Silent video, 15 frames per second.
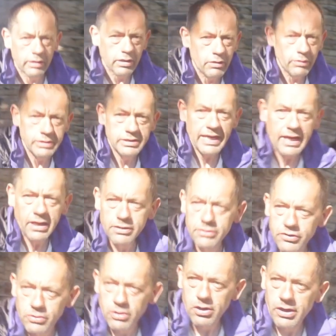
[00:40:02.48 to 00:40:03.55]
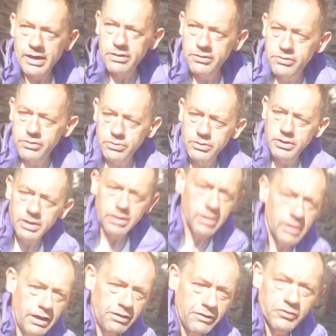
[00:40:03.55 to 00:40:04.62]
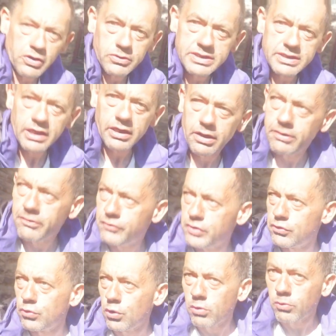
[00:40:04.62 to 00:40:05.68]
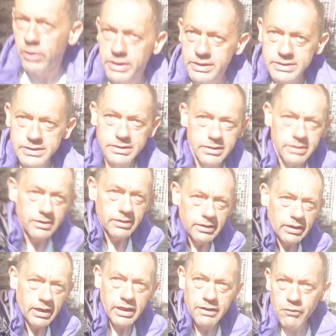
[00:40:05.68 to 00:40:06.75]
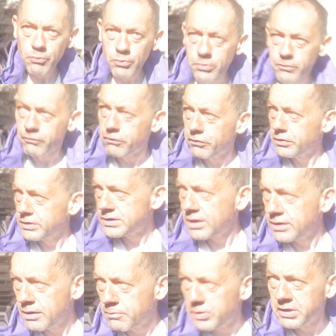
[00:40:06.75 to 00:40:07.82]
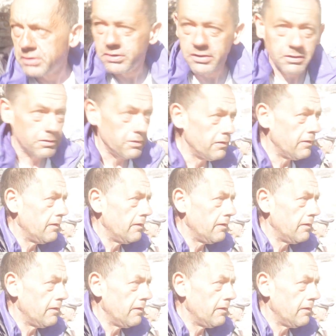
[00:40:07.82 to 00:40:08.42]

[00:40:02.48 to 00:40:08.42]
You know, it's attitude, our attitude. I lived outside, I lived in doorways. I have a roof, it's not that big a deal.